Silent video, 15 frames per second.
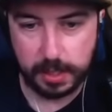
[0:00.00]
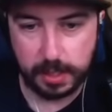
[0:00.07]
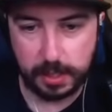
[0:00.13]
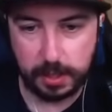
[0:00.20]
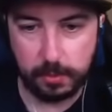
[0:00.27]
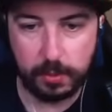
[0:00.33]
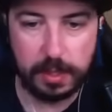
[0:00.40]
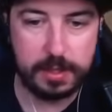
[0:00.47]

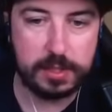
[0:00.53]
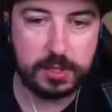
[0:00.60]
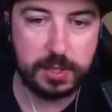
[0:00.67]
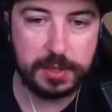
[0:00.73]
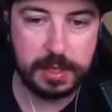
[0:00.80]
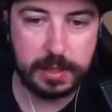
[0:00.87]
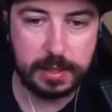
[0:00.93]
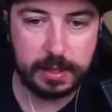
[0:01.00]
and one that you
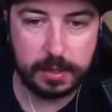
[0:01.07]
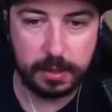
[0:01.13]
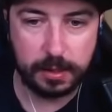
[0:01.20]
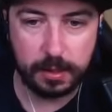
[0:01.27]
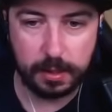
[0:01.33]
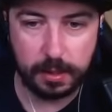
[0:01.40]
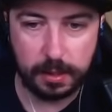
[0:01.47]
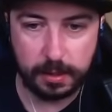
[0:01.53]
can get a
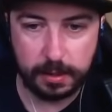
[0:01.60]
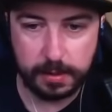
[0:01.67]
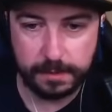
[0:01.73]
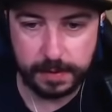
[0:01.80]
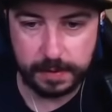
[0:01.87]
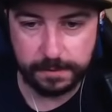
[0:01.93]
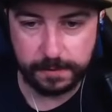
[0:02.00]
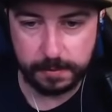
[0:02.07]
lot of
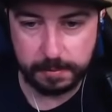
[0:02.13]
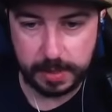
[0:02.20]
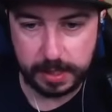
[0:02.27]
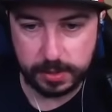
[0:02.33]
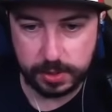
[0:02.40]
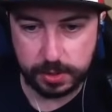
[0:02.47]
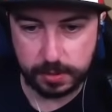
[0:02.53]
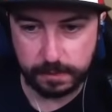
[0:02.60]

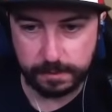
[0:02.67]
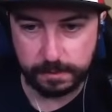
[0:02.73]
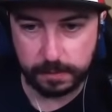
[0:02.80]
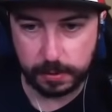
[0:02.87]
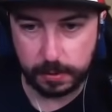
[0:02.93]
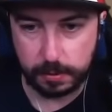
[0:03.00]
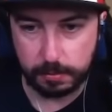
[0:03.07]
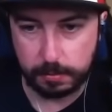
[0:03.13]
information
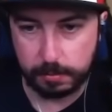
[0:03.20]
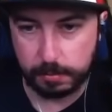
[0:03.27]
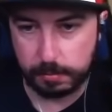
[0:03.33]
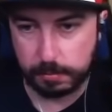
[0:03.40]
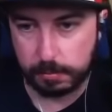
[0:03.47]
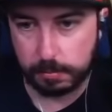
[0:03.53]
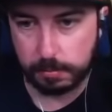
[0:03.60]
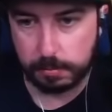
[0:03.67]

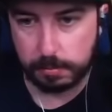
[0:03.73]
from.